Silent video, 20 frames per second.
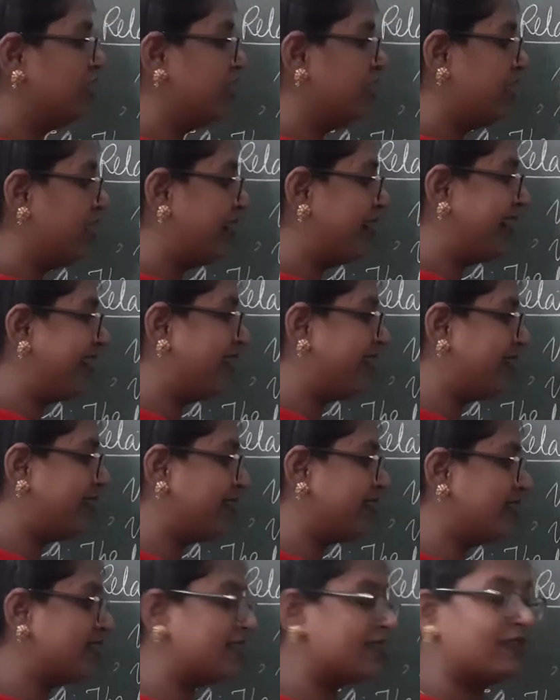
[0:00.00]
Here
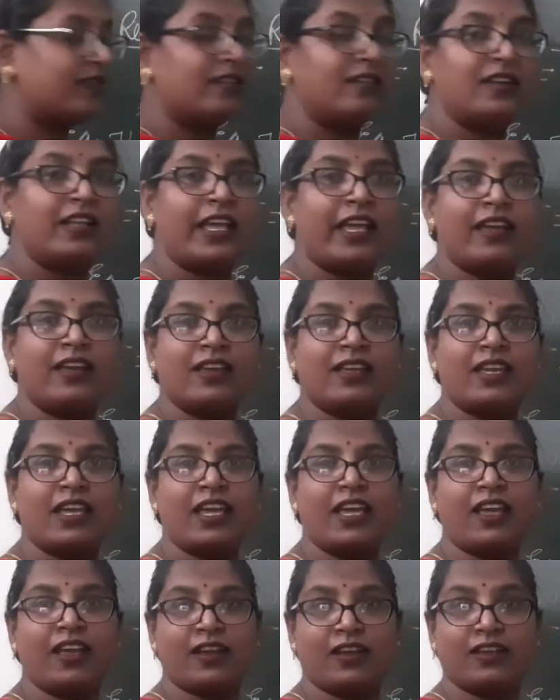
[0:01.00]
it is
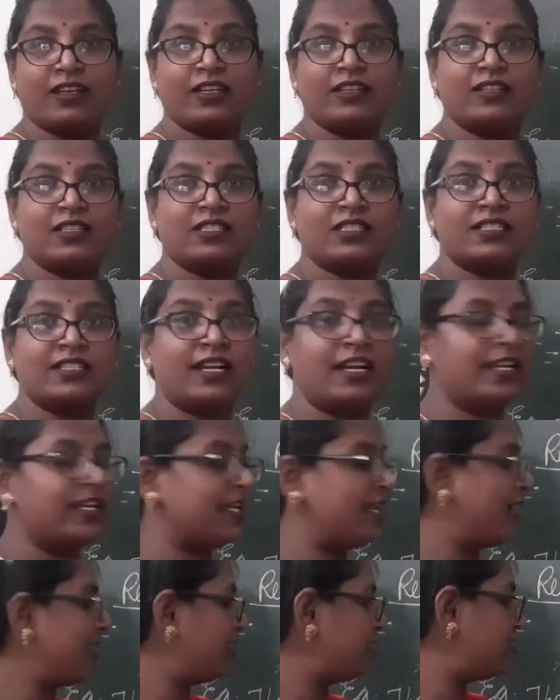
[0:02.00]
linking, it is
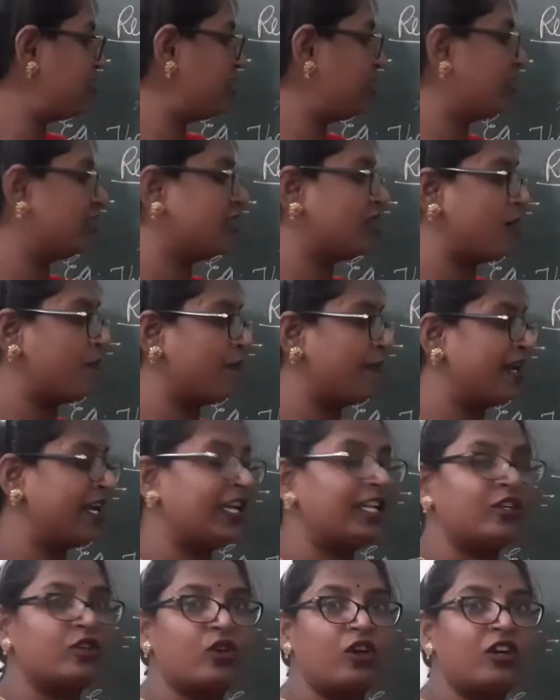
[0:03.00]
connecting the
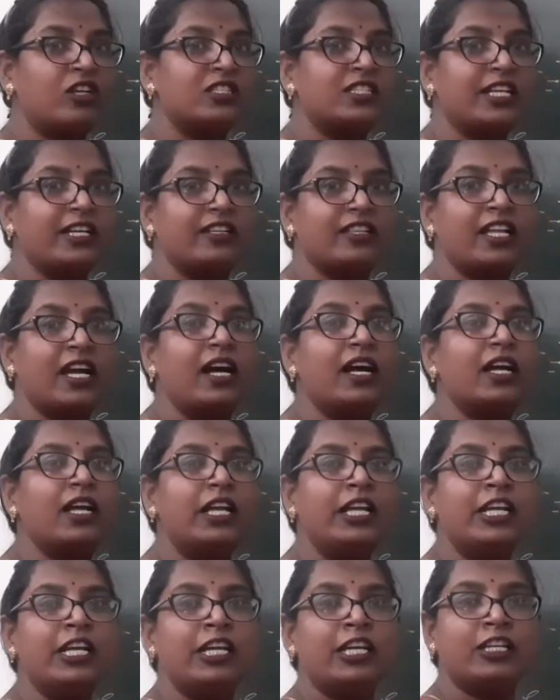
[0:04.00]
main clause and the
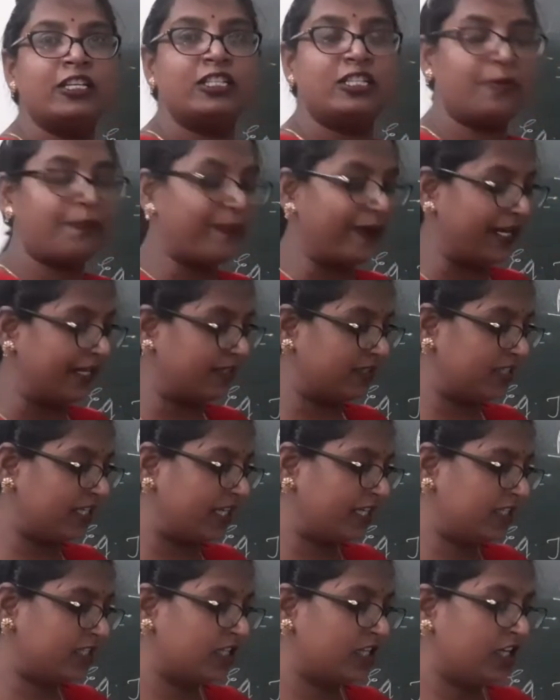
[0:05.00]

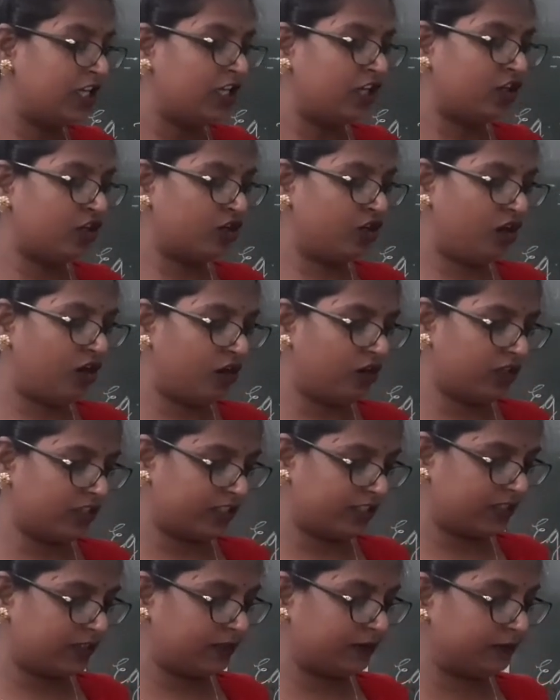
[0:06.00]
dependent
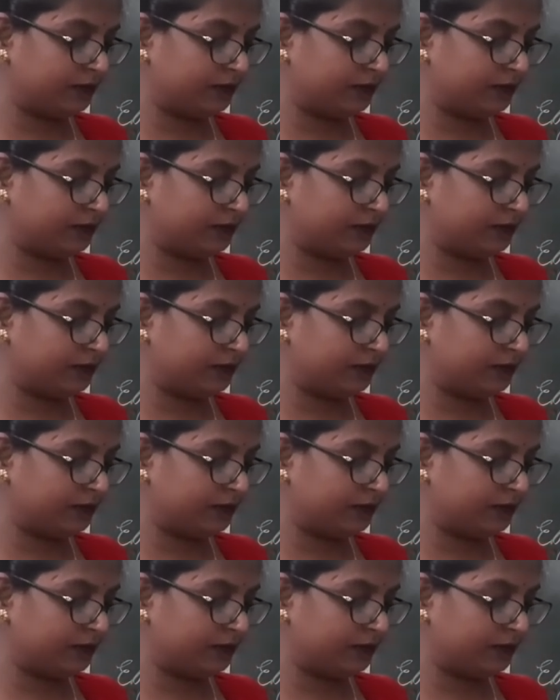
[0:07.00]
clause.